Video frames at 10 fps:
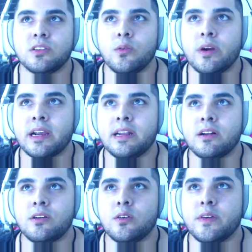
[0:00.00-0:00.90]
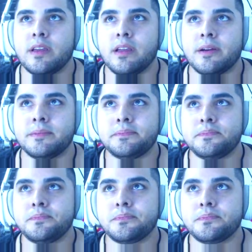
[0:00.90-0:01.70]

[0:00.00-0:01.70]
So we're gonna go over here.